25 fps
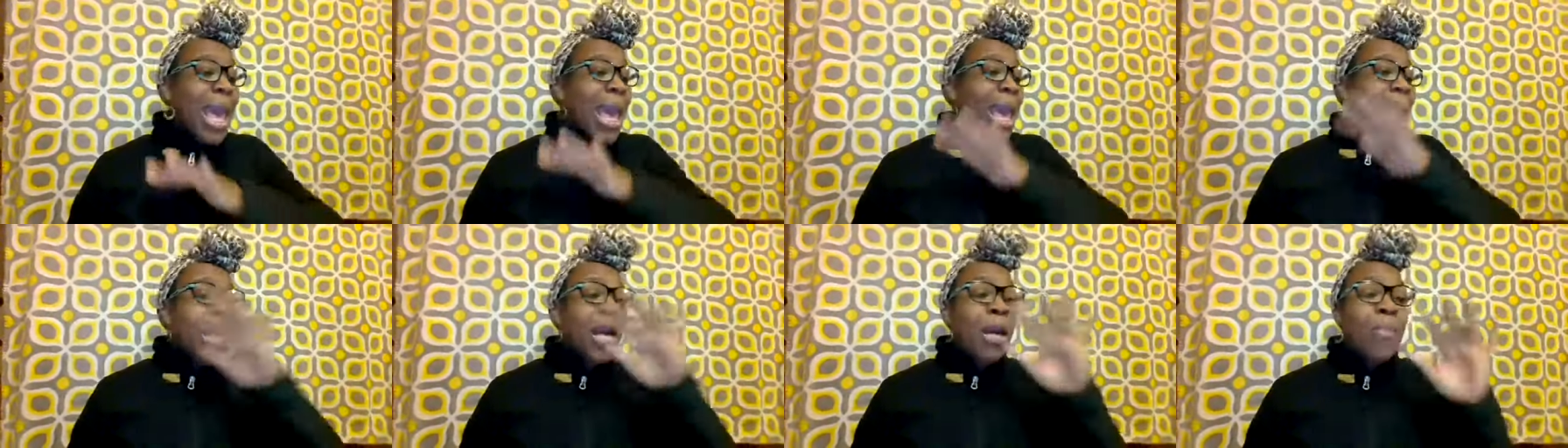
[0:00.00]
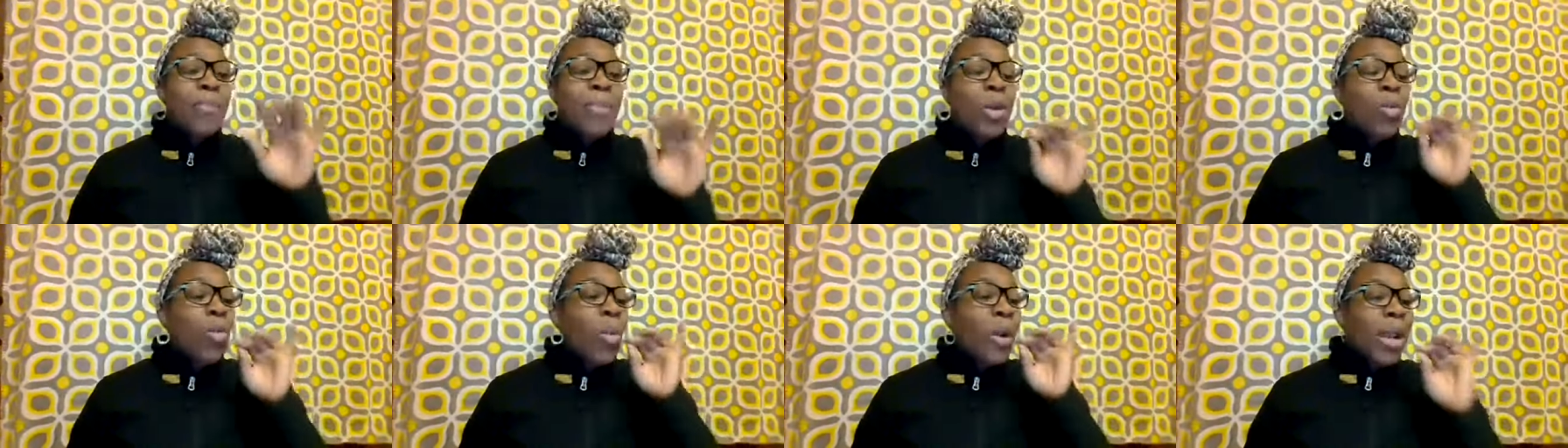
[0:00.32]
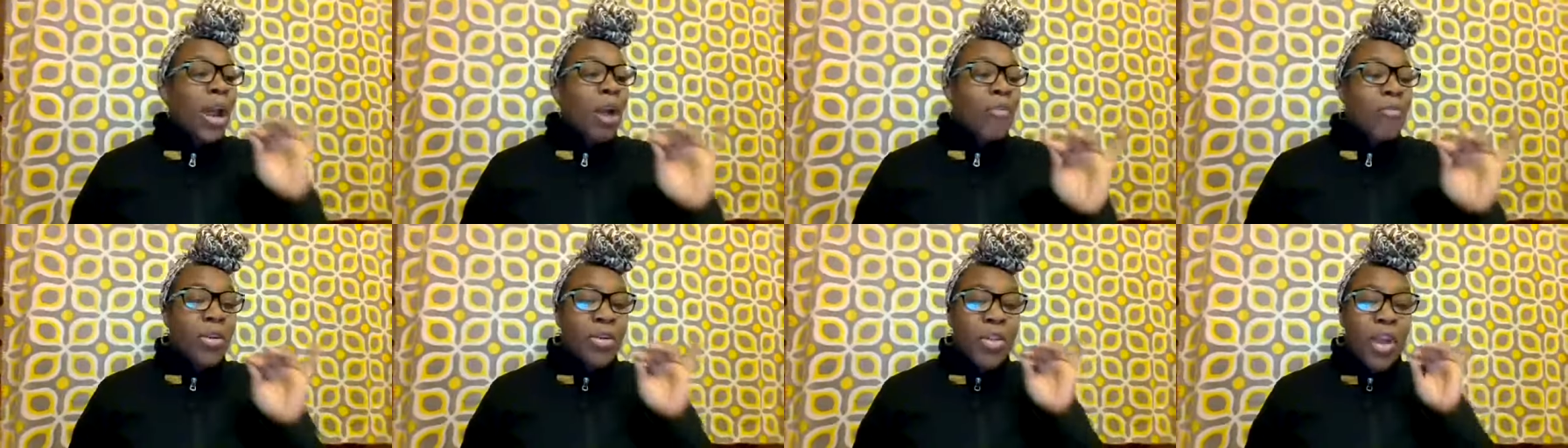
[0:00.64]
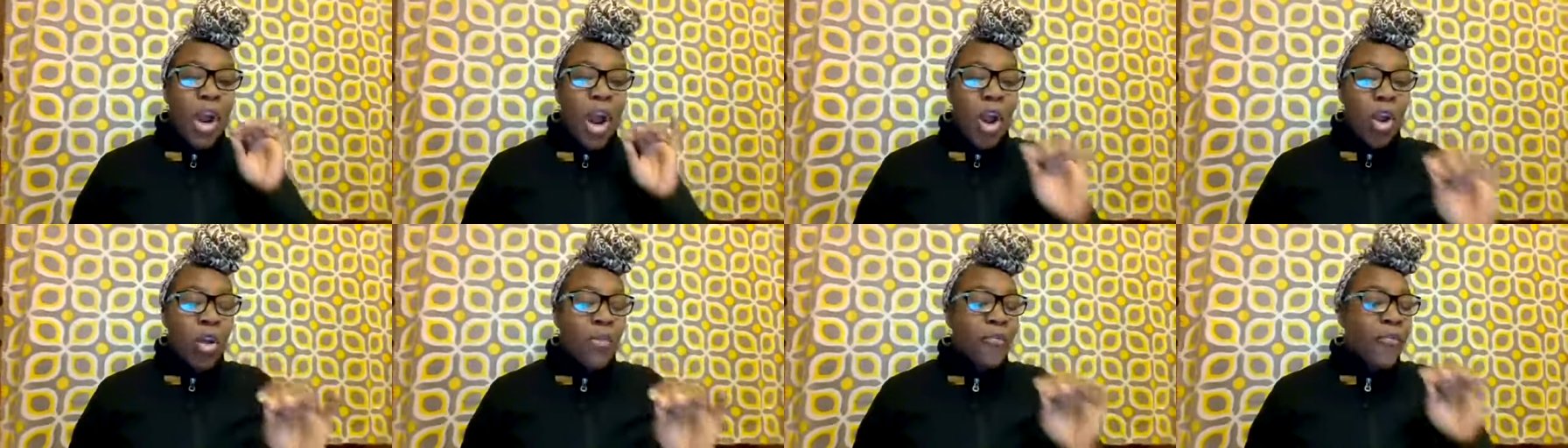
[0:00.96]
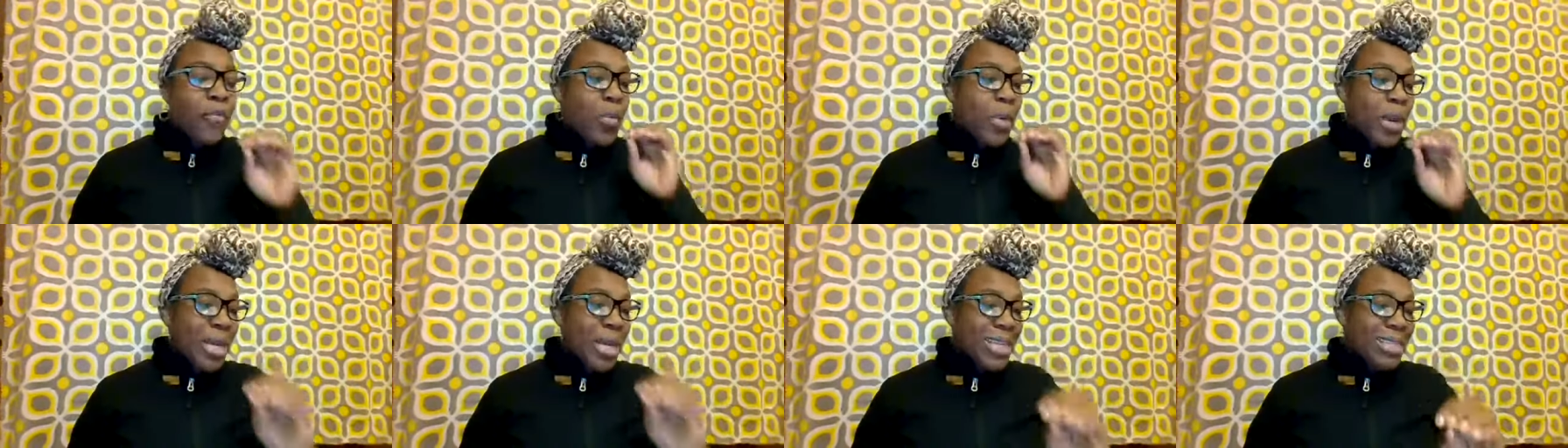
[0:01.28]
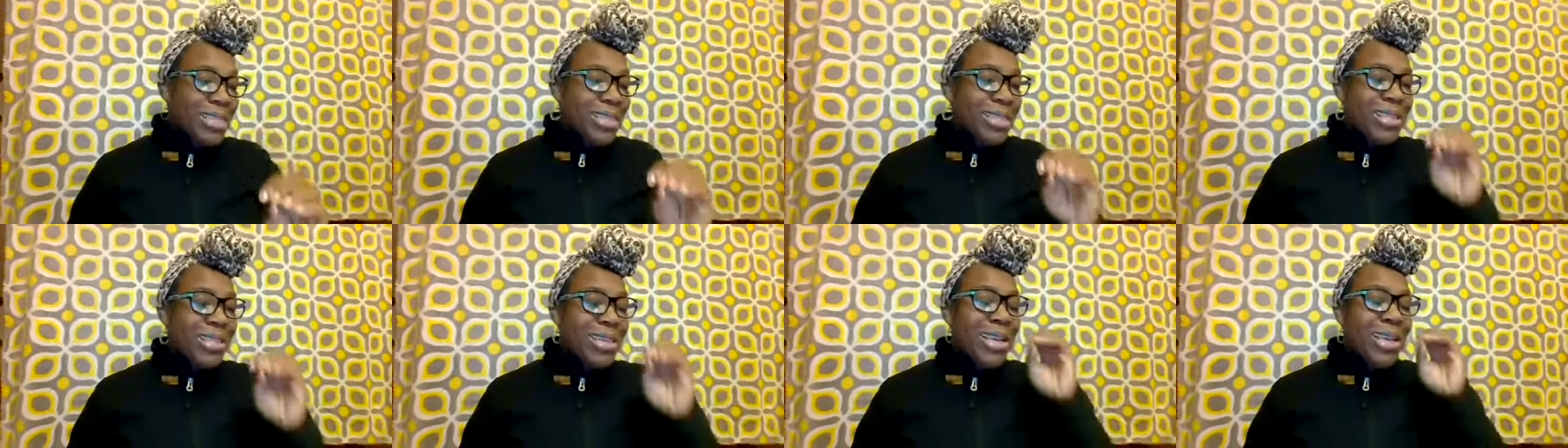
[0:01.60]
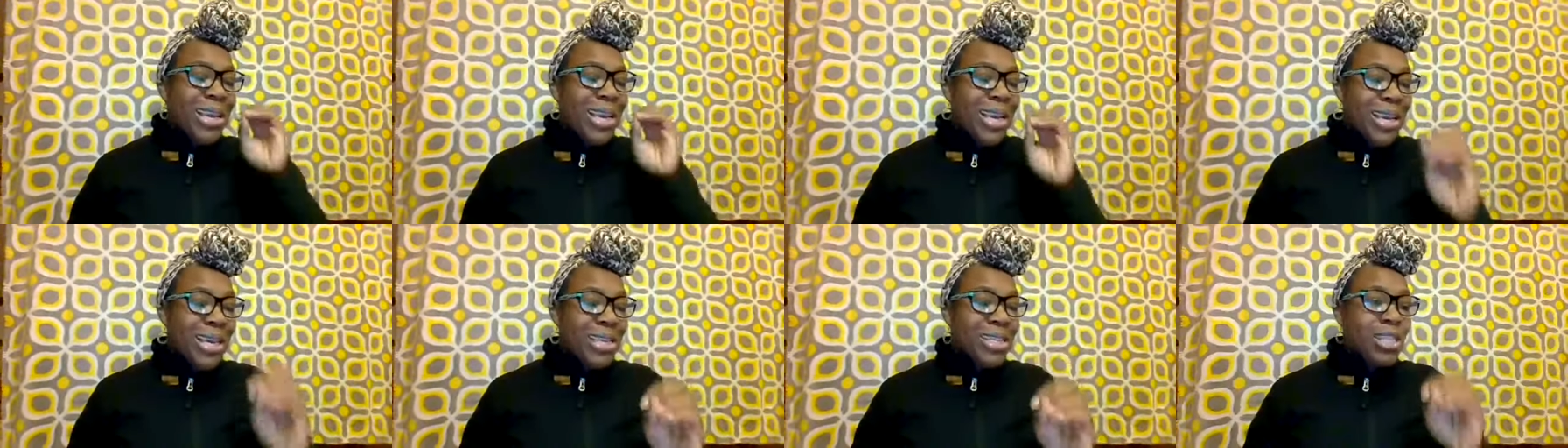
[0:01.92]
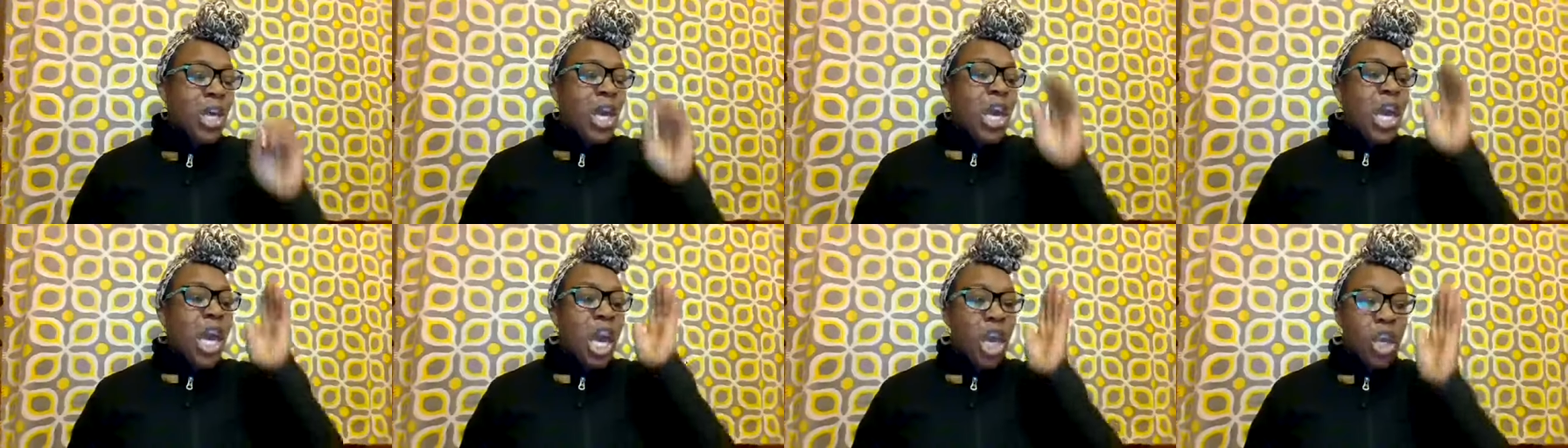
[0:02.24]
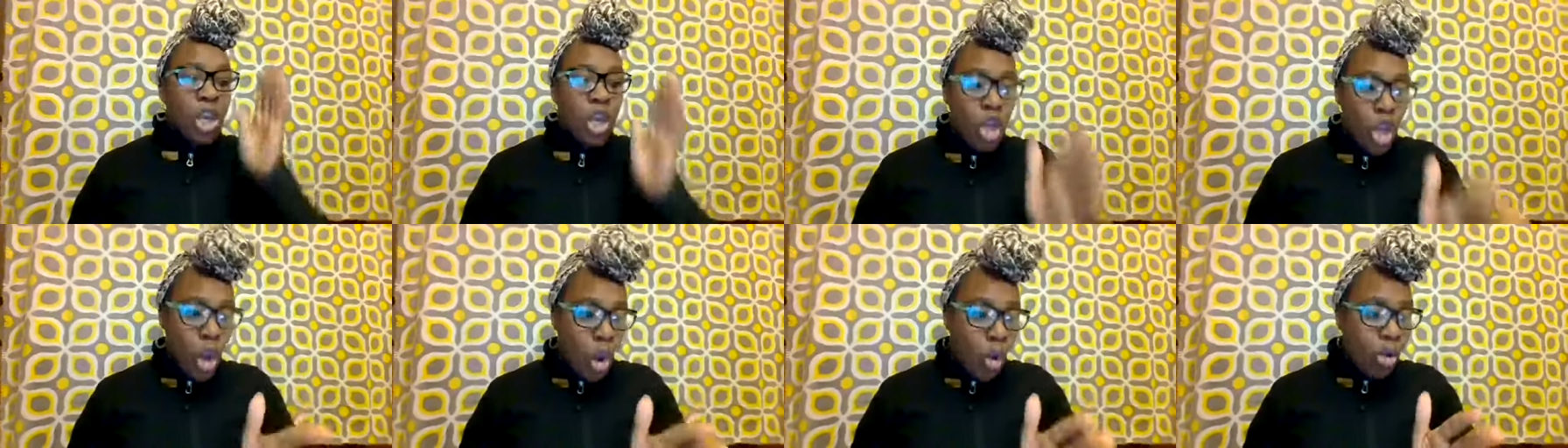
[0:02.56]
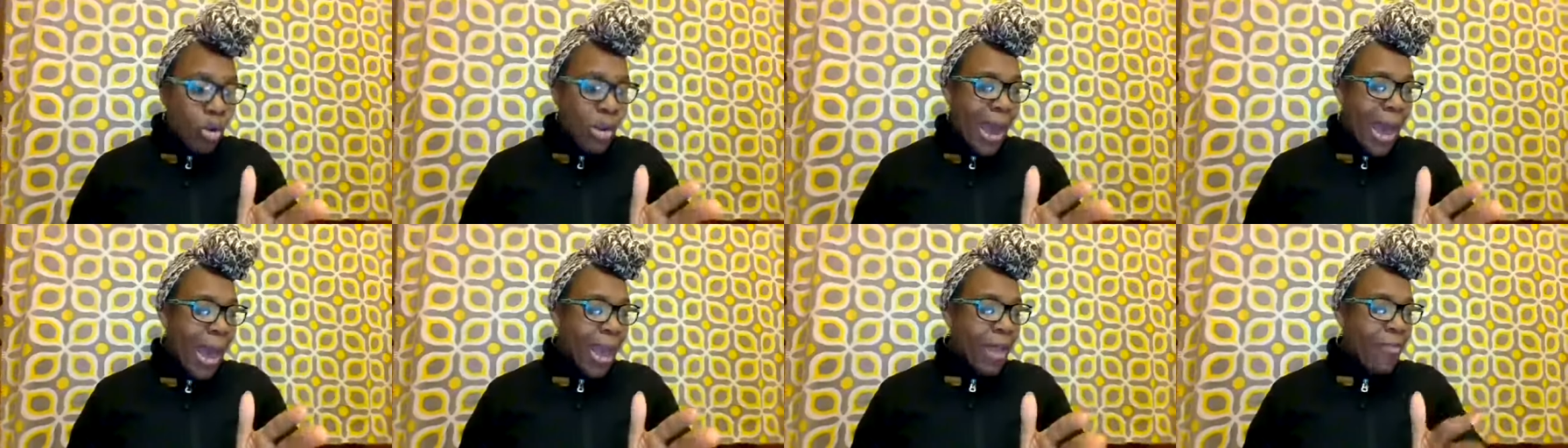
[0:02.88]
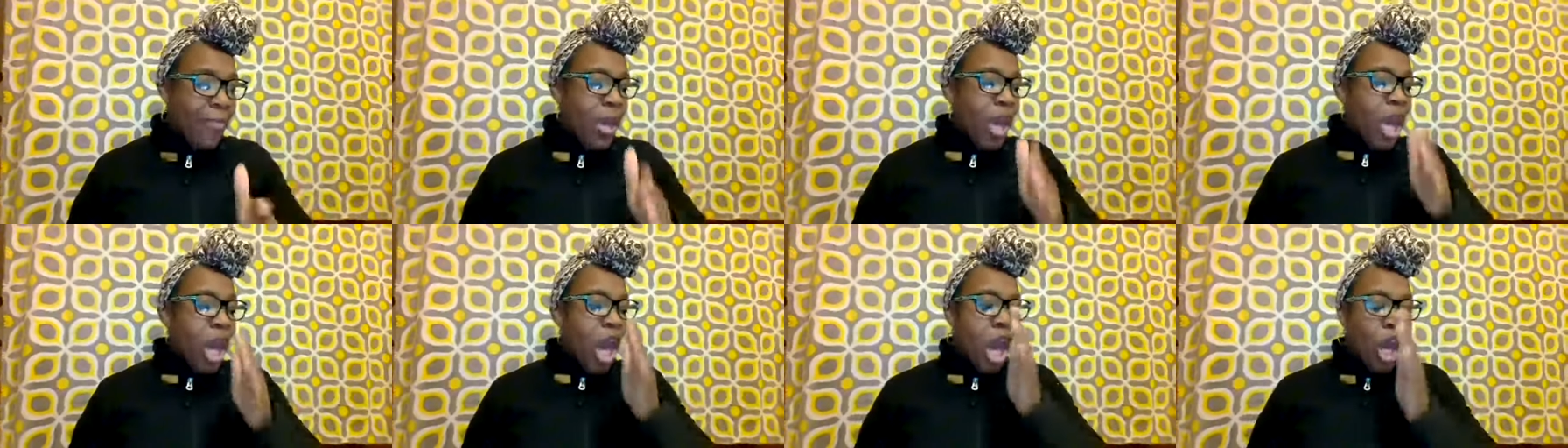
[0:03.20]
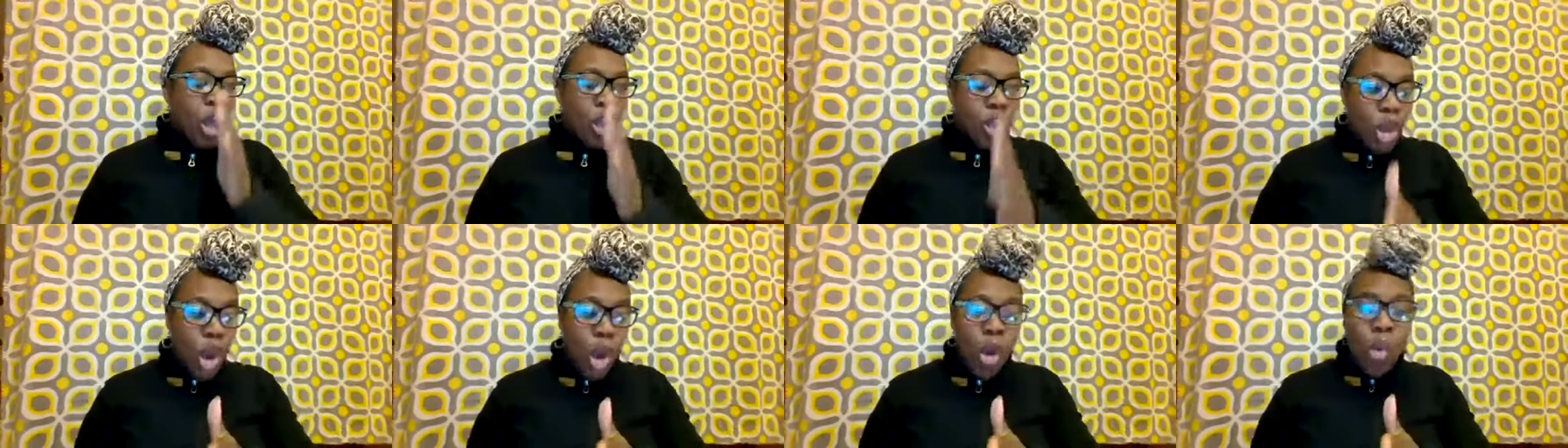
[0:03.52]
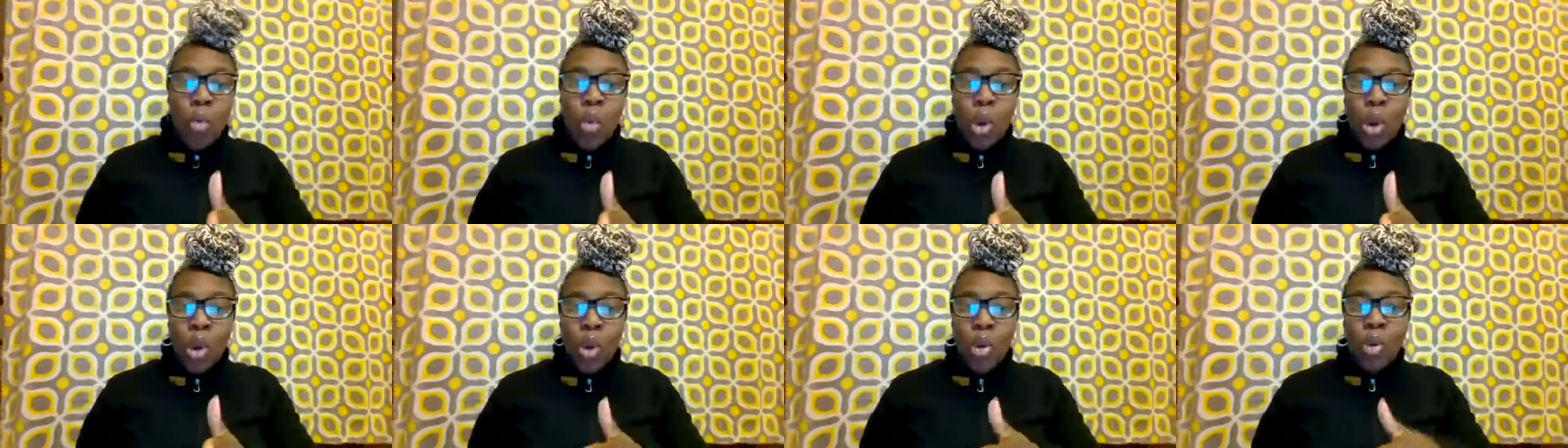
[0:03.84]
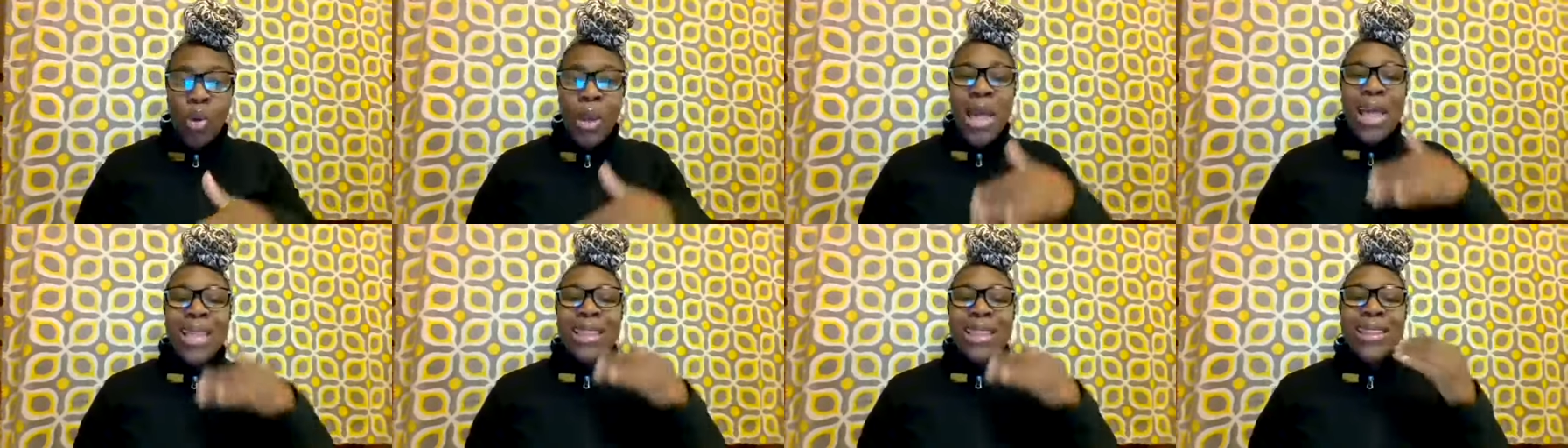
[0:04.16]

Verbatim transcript: It can be whatever the hurtful incident is in your life, in your world.